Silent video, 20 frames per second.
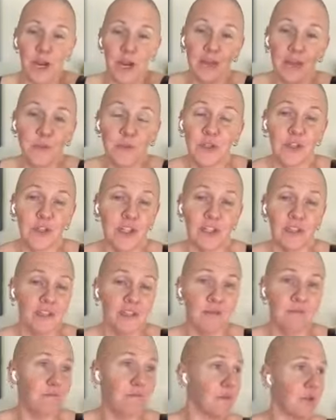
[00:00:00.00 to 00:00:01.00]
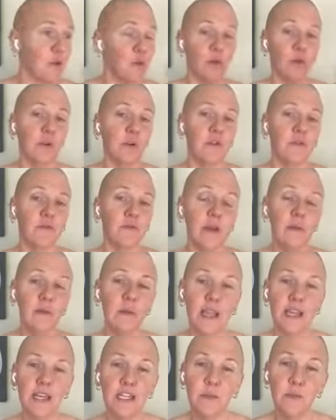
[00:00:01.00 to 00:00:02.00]
Perhaps just the
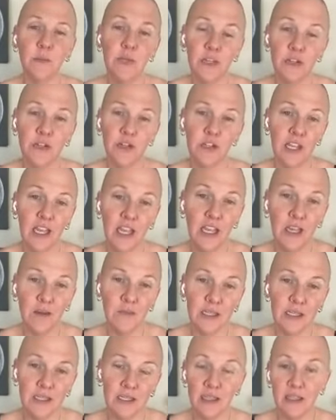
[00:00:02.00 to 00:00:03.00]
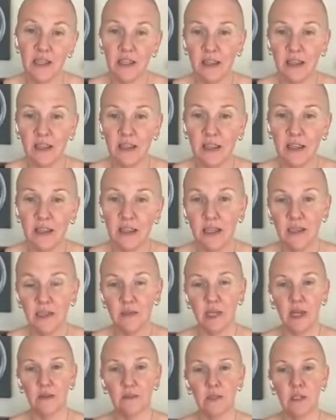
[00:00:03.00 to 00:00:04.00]
world, right? We like to be entertained by silly
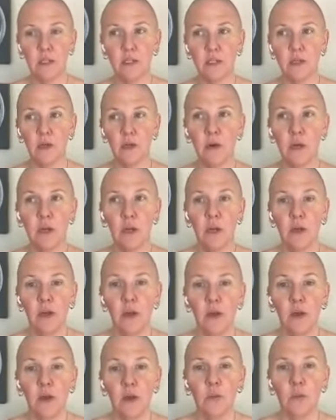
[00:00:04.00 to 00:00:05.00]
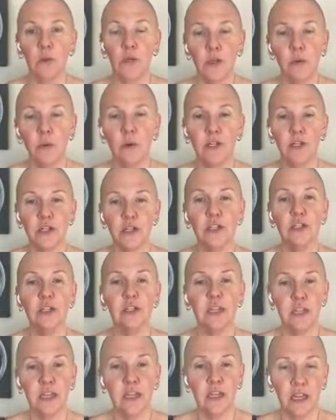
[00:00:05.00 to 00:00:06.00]
things sometimes. And so when you
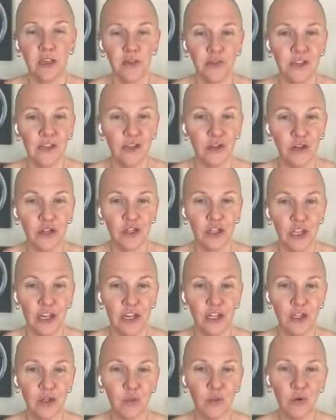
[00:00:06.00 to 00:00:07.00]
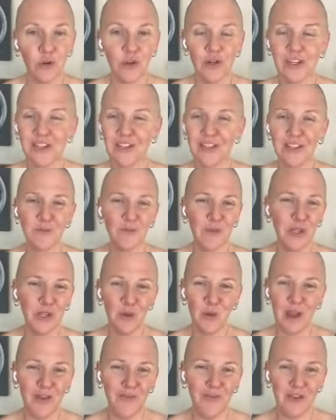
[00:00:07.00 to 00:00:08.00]
understand how the energetics work, it
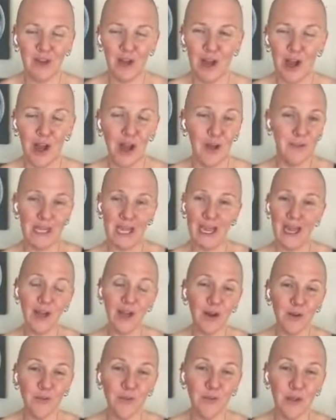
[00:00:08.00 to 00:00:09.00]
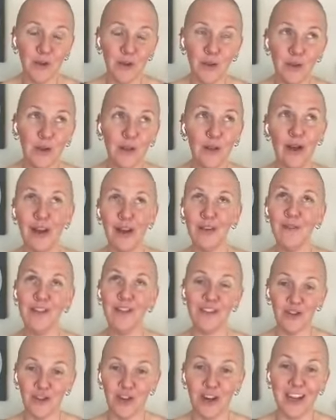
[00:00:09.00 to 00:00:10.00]
doesn't mean you have to opt out, though a
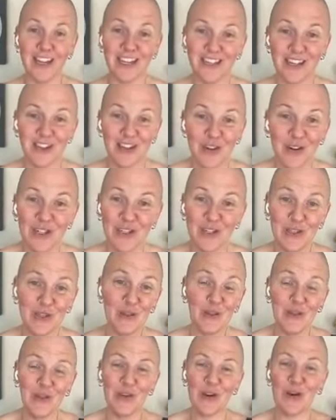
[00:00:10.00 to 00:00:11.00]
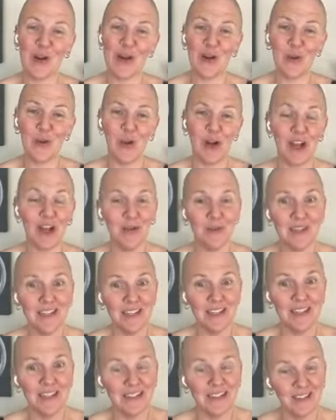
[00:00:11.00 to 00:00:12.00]
lot of us try to and do for quite a
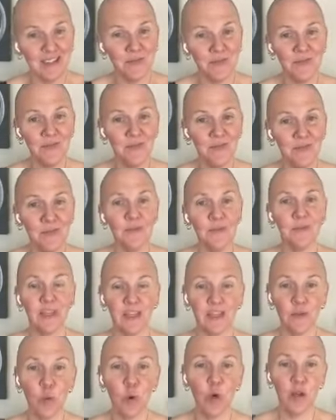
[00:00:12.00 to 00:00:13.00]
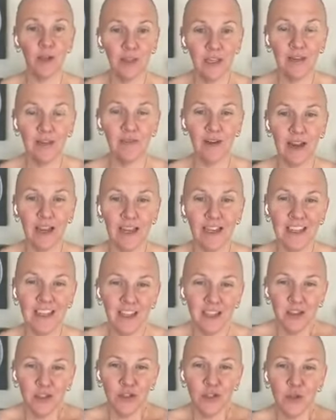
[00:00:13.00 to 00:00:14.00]
while because it's wonky,
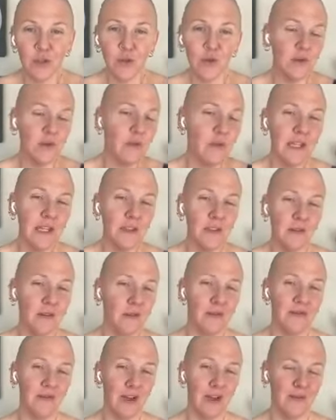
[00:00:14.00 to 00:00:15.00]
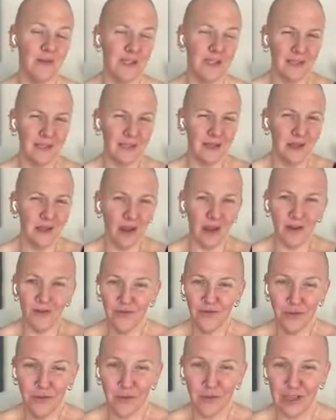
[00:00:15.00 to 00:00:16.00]
right? You get a little squirrely in those environments. It's
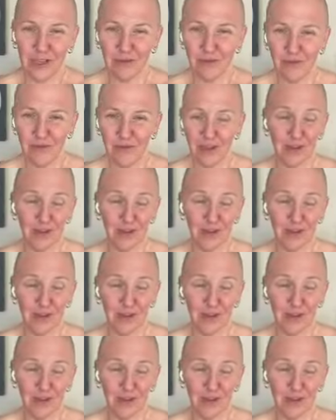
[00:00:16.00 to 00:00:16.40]
uncomfortable.